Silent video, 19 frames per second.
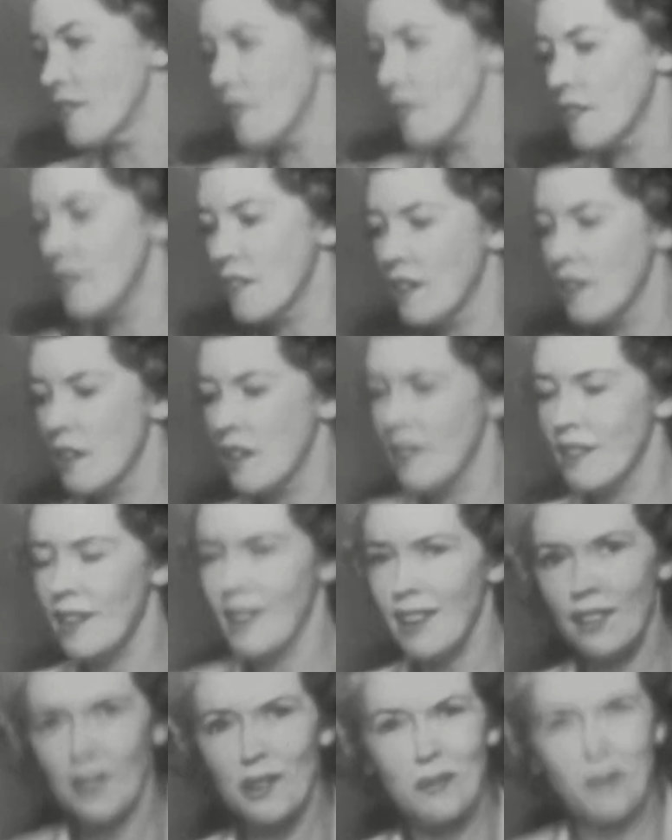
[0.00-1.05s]
So I don't want you to
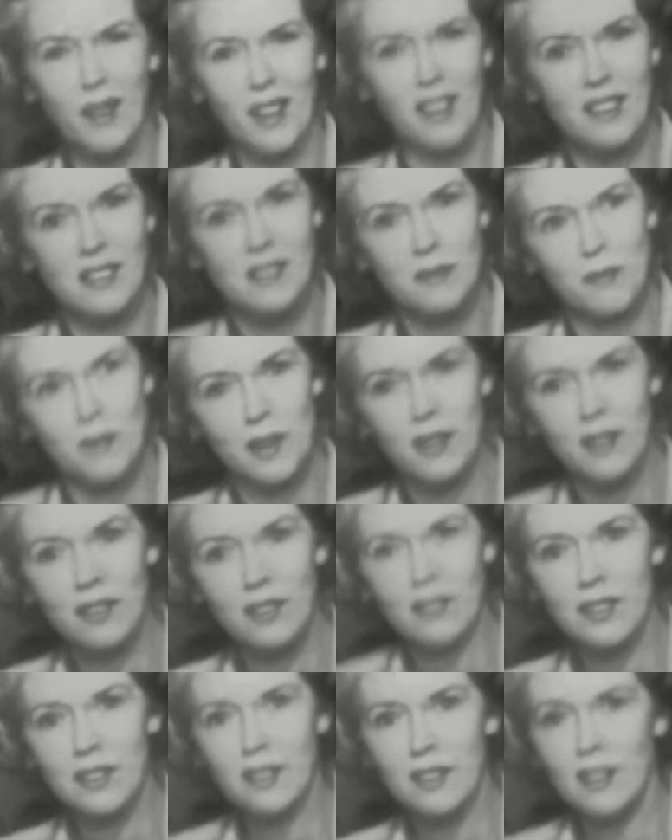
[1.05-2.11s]
be worried. Now, I'll tell you,
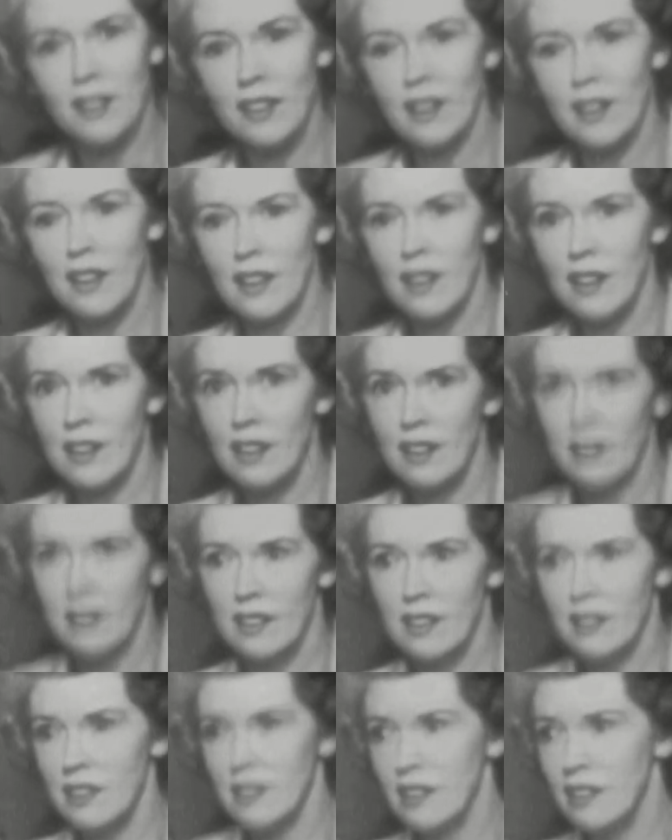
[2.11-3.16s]

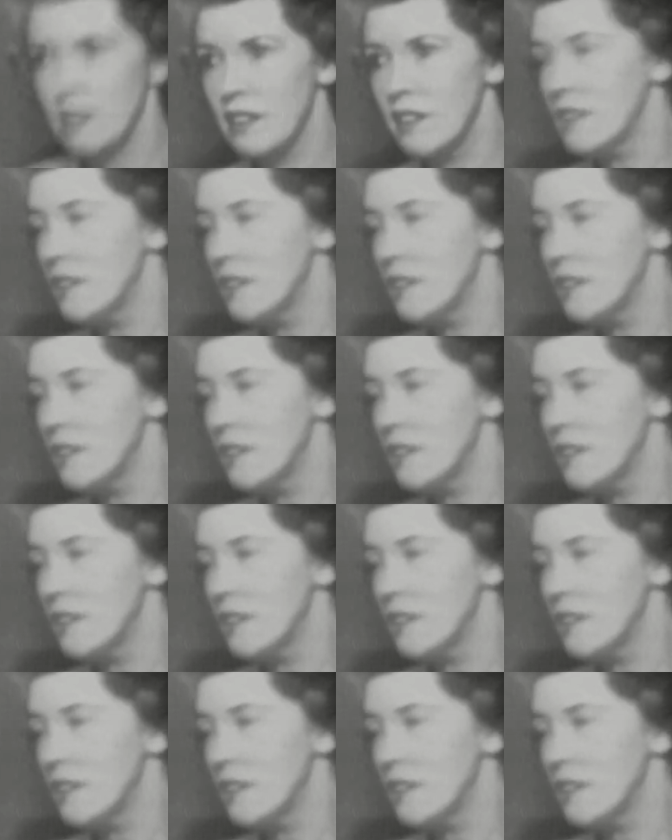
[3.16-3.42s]
we'll just